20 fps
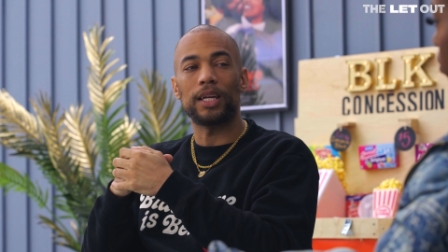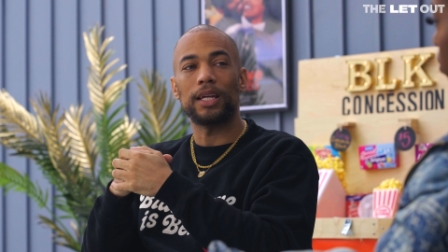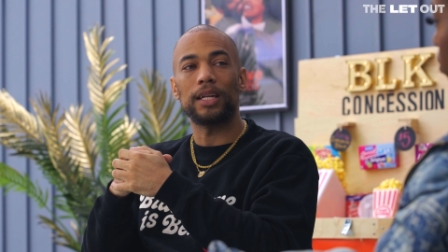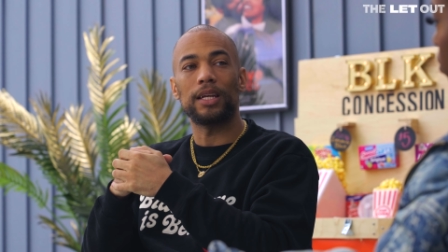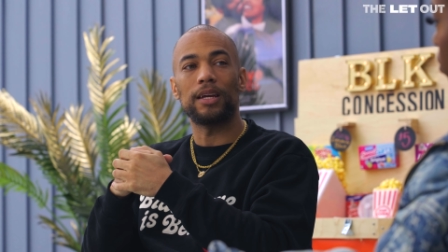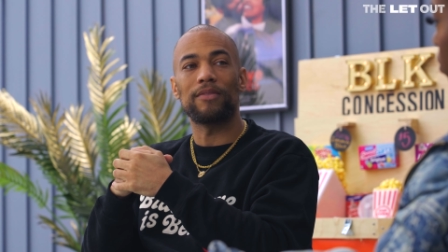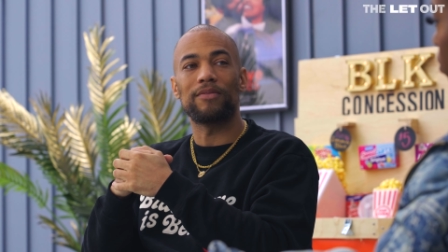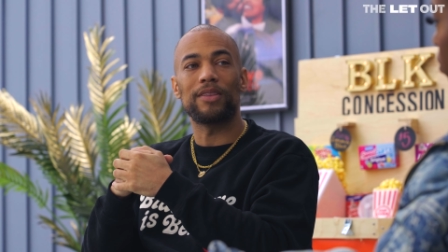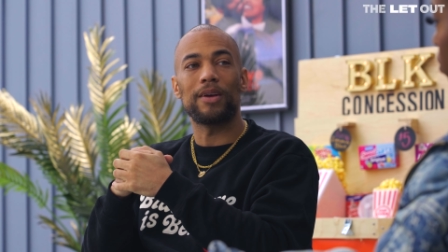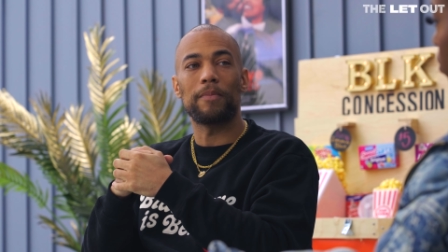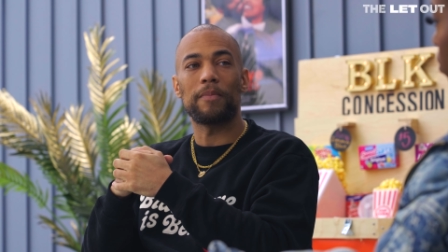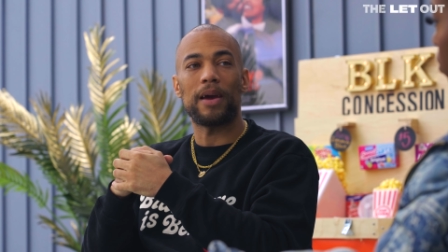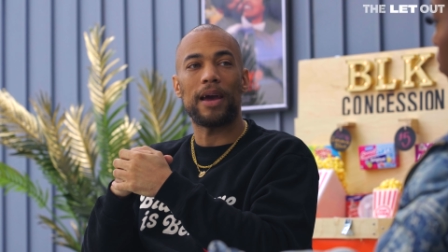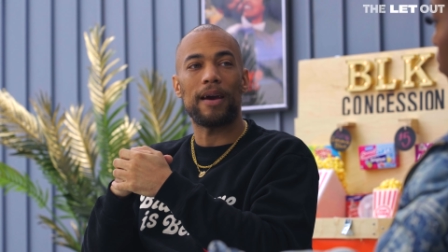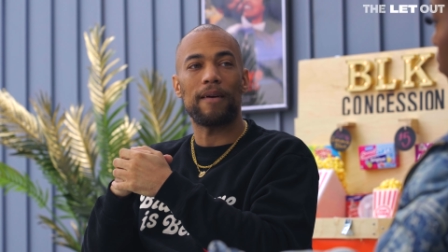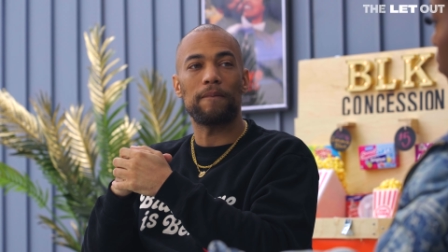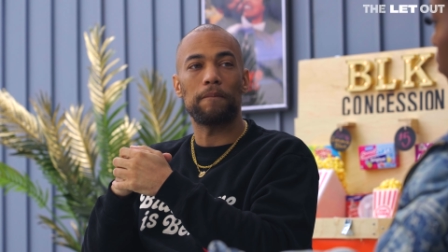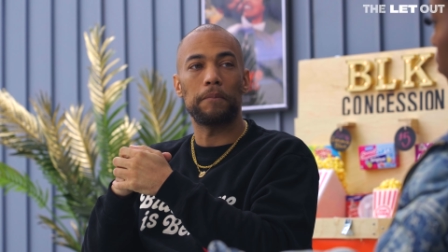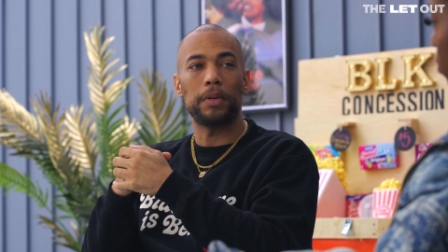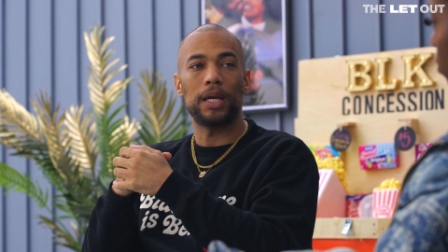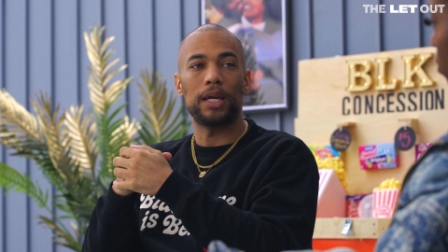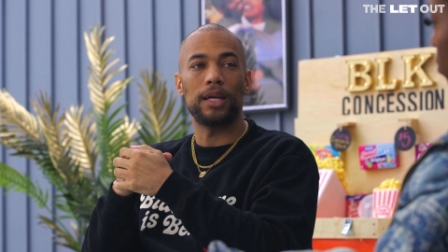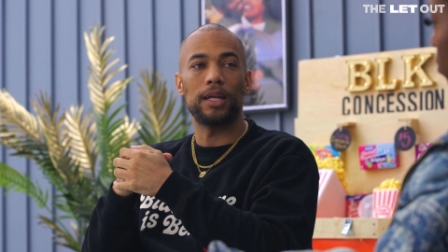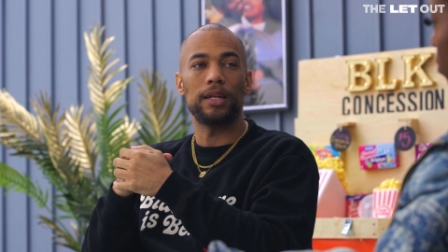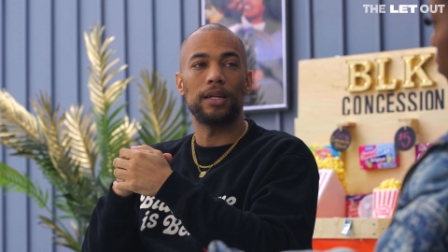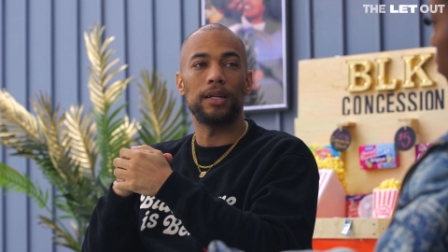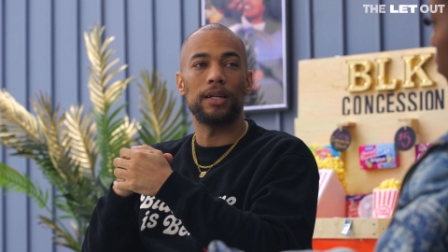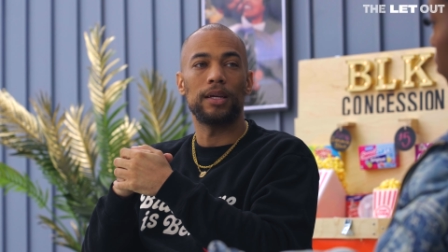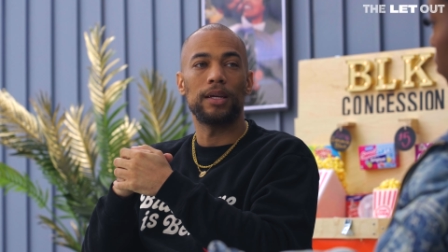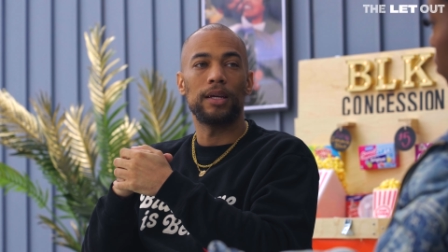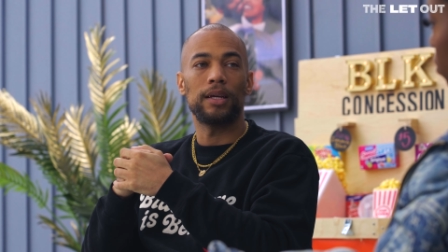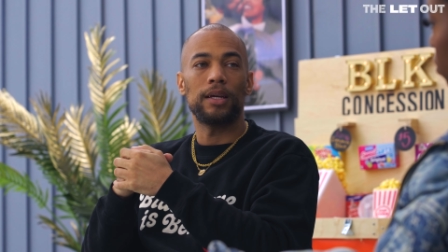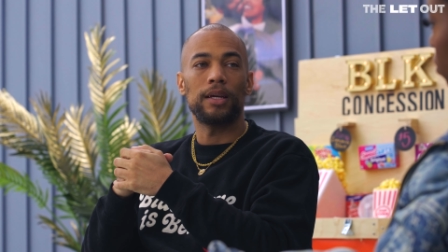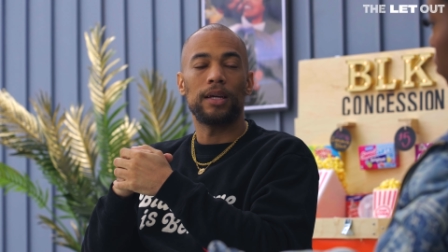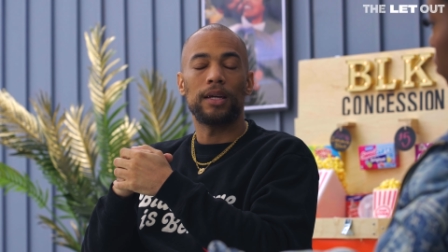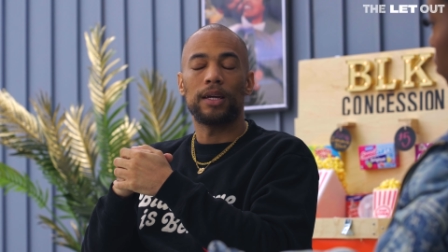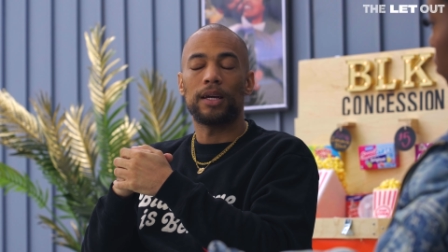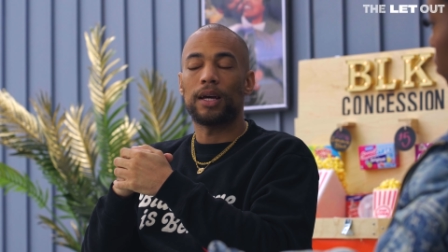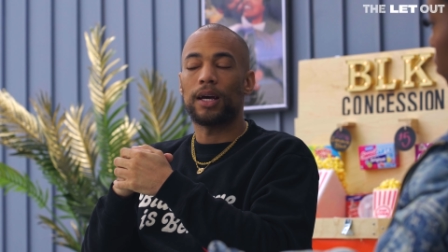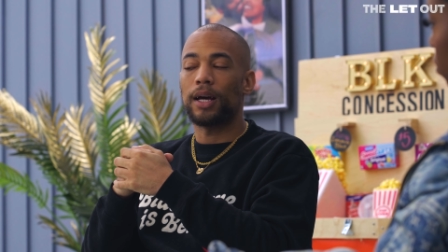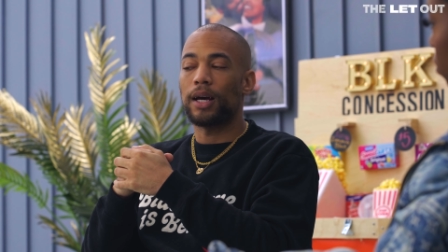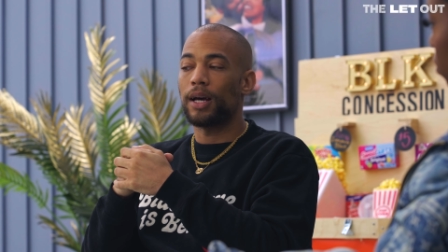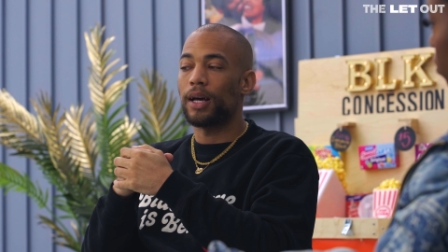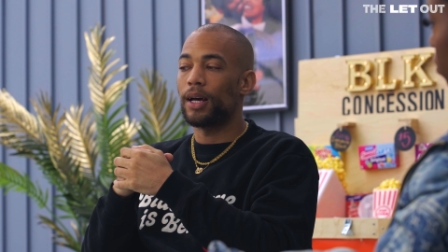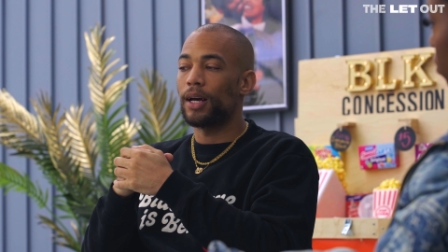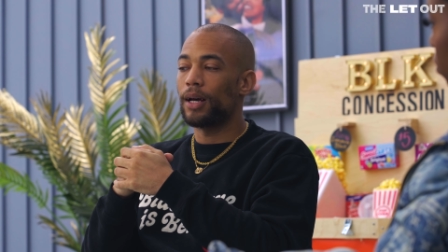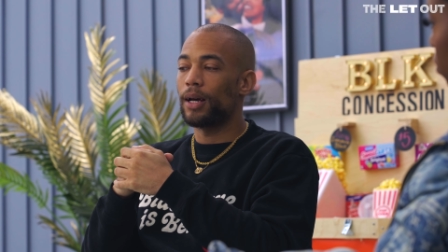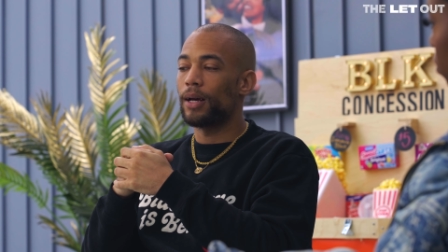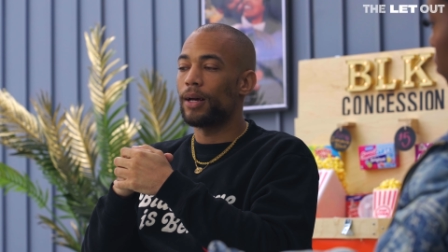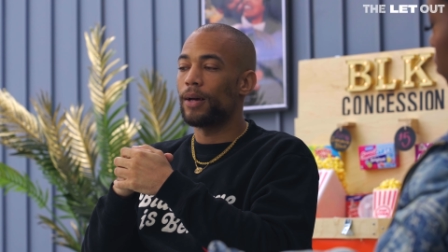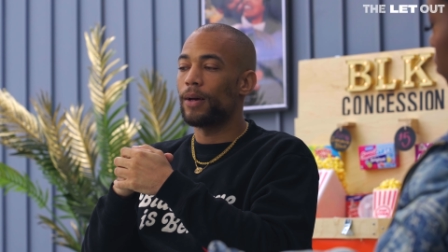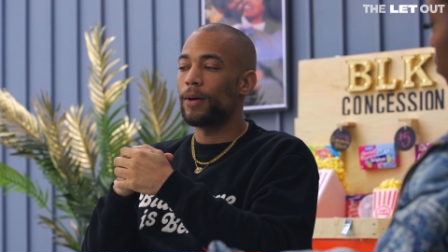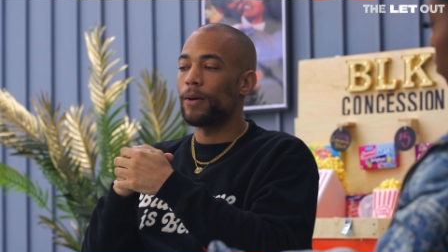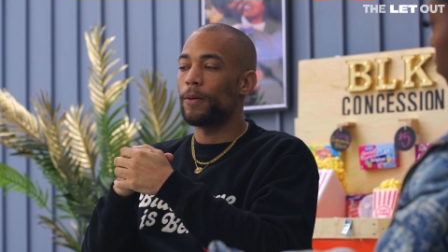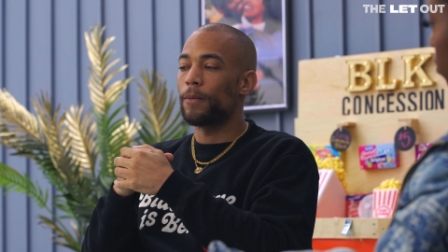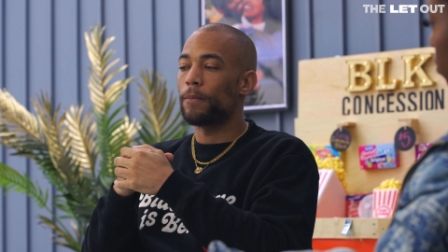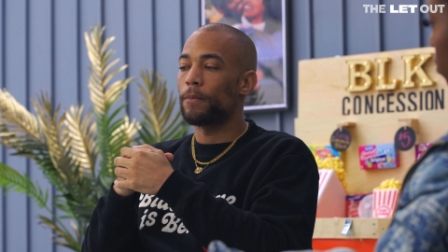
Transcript: any of them have been uh,